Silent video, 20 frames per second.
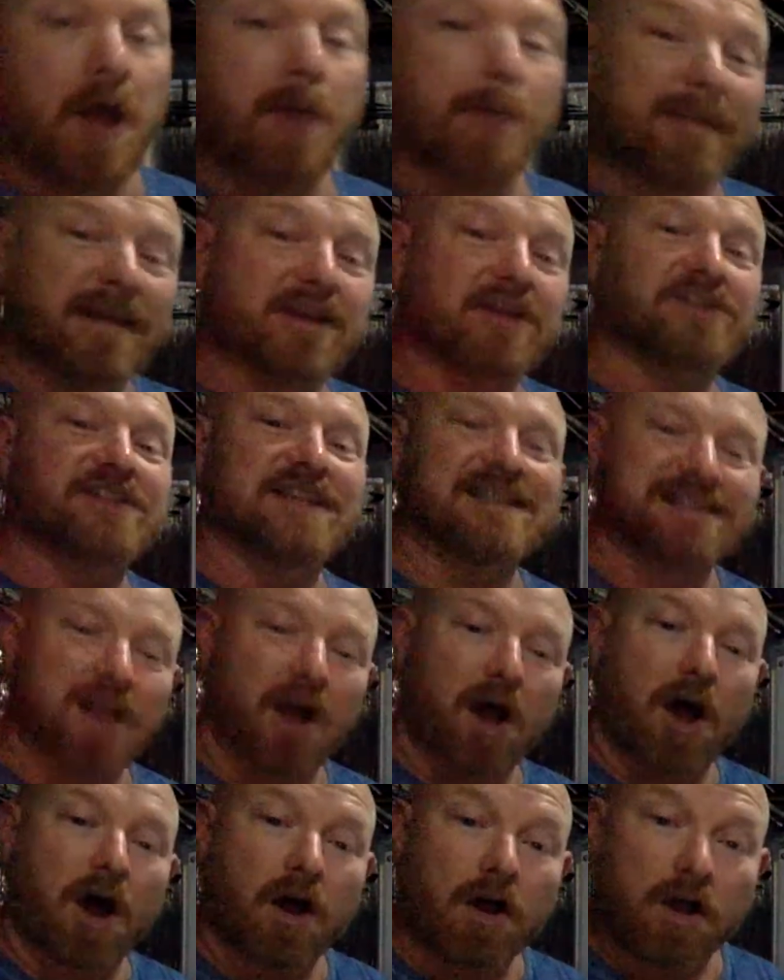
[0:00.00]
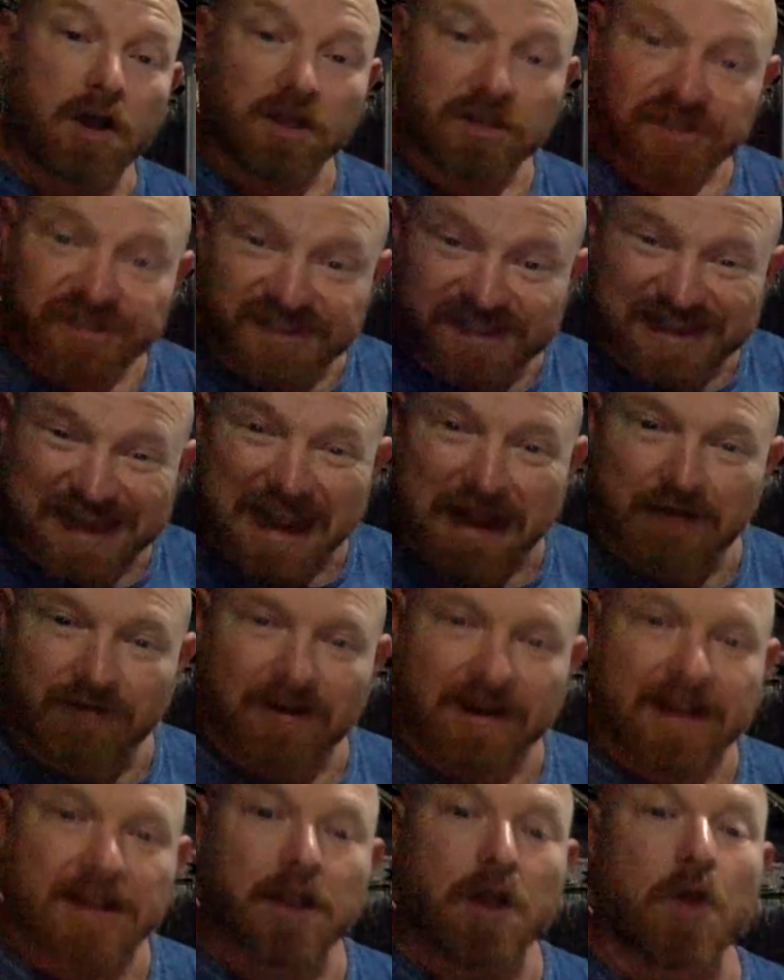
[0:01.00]
because it's our
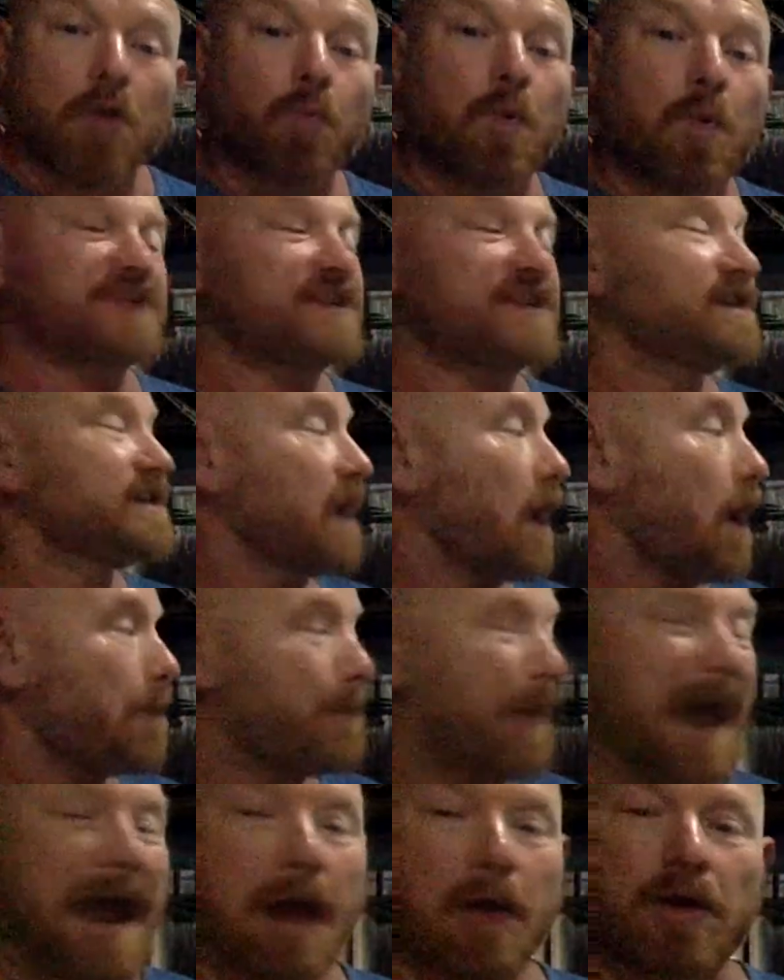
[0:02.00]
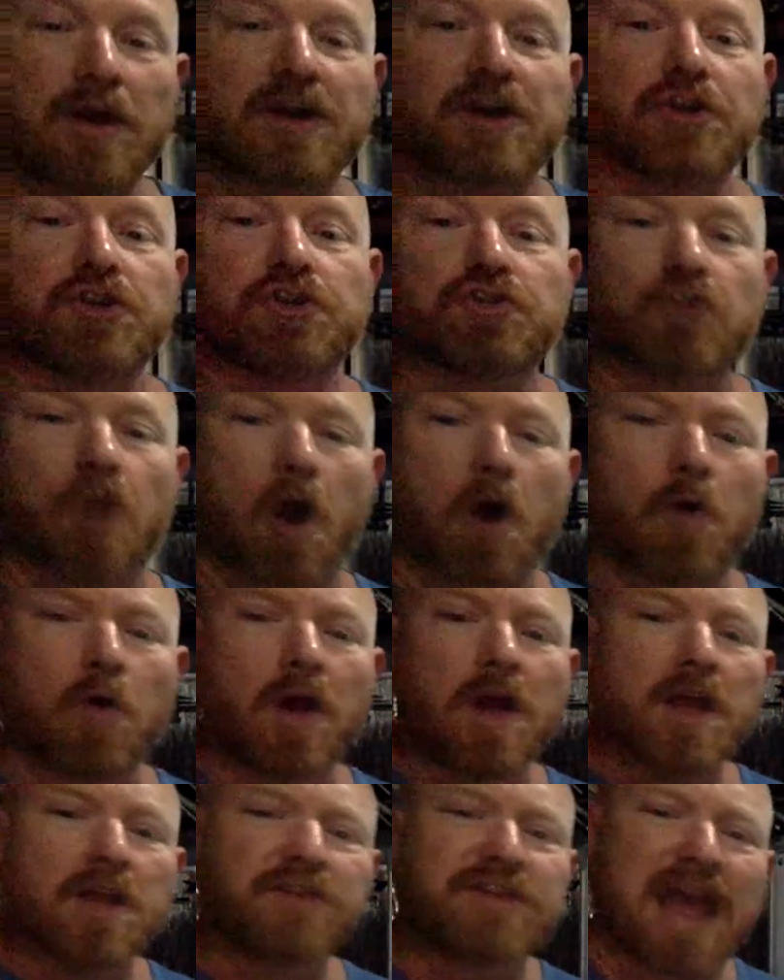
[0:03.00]
steering, which is our power control
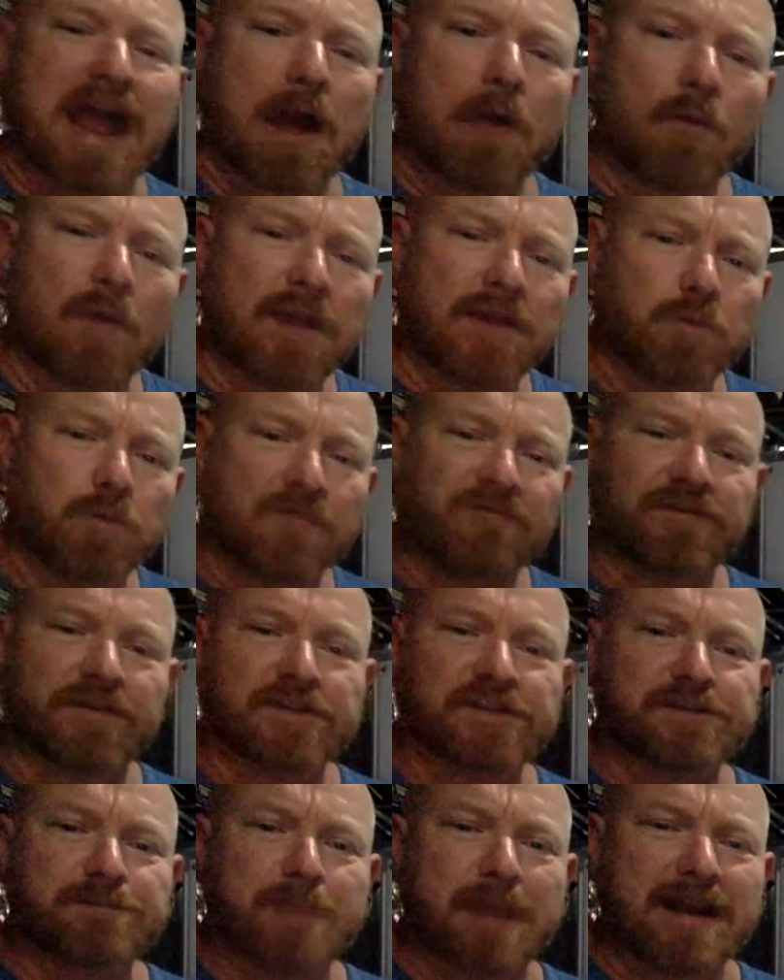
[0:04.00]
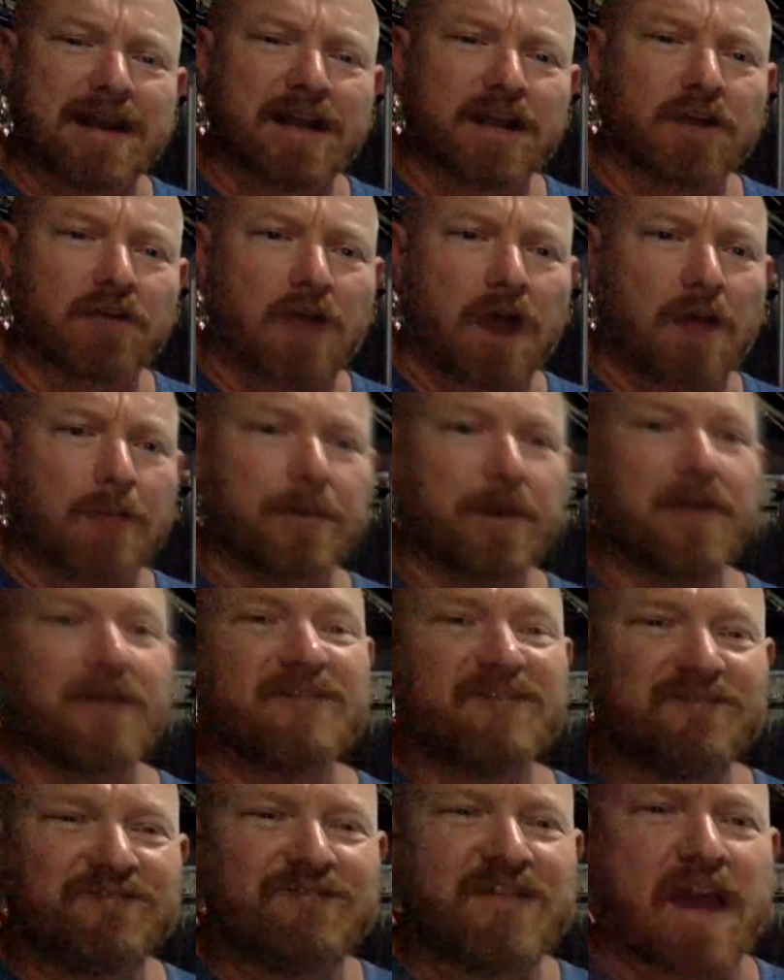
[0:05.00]
downwind with the spinnaker up.
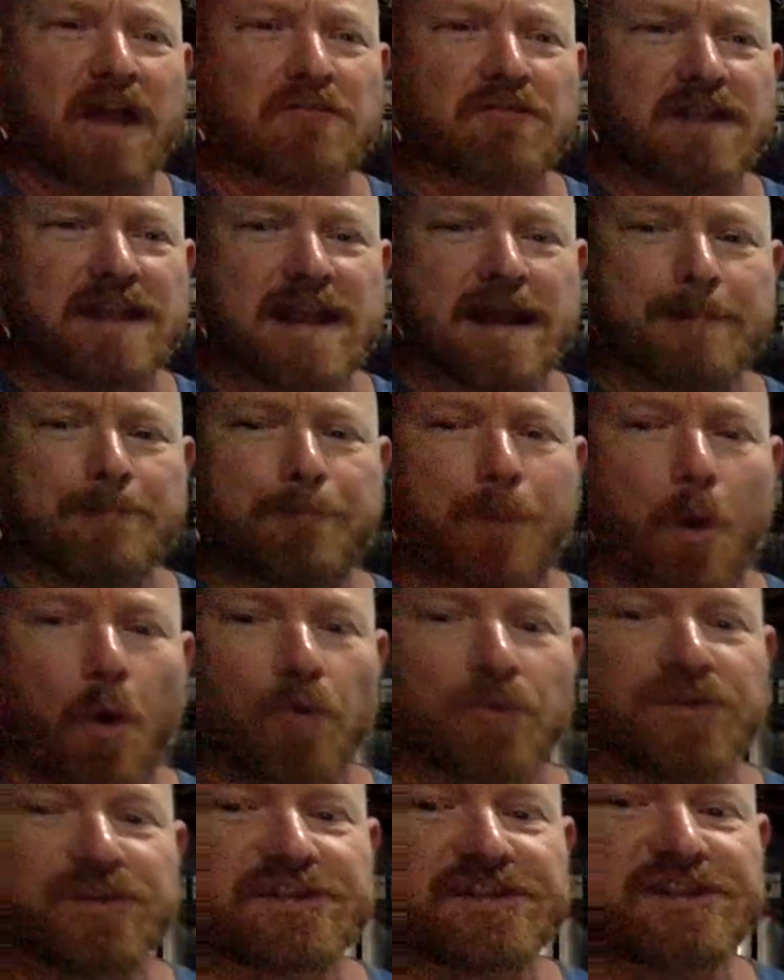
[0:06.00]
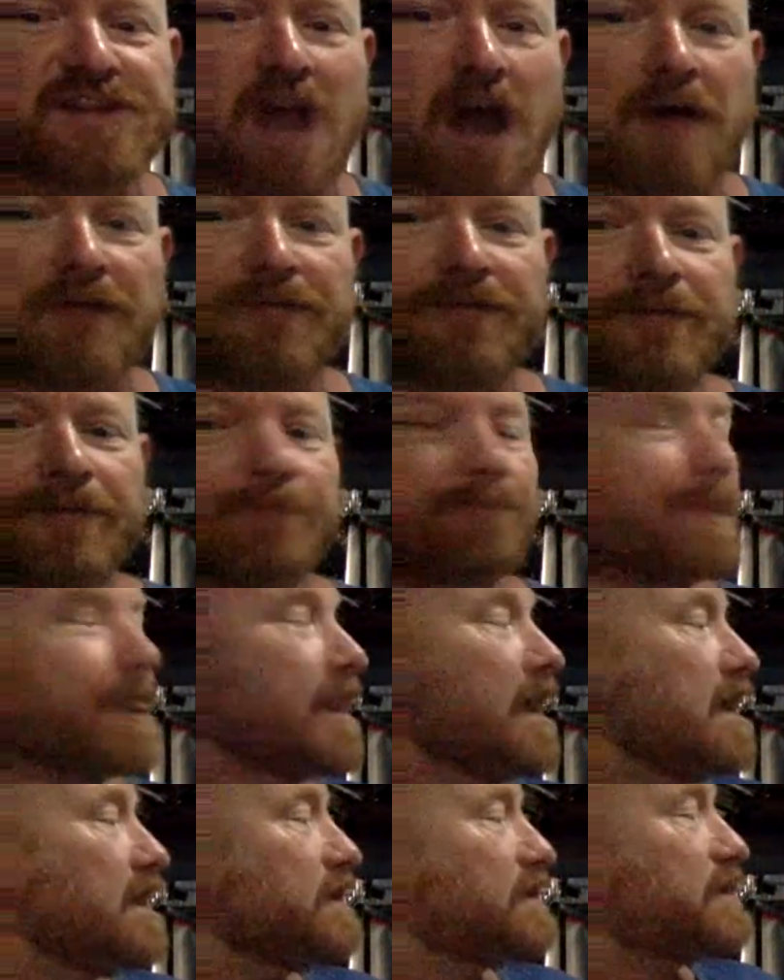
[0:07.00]
Very important stuff.
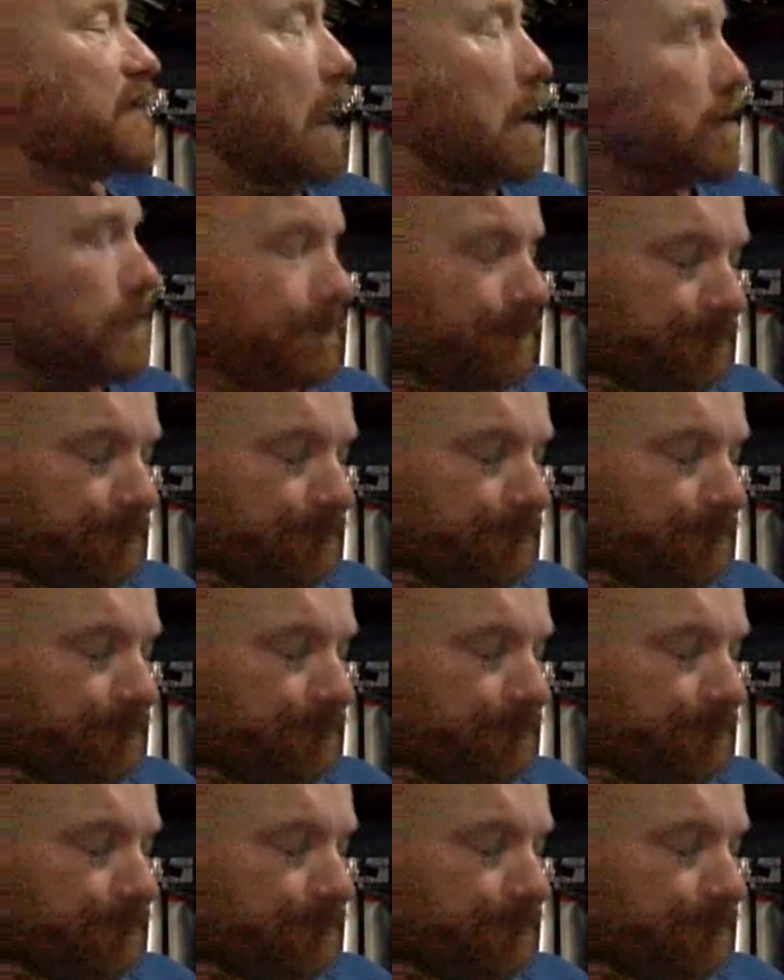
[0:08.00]
So